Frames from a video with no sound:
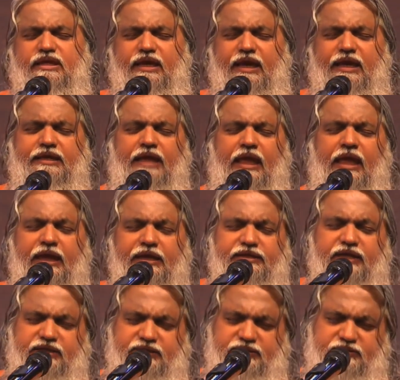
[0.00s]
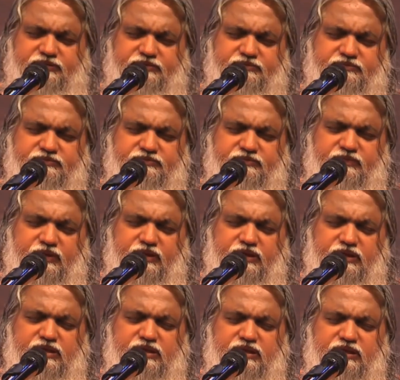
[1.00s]
and
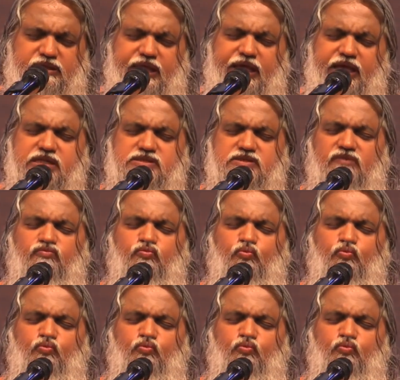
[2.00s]
hidden things of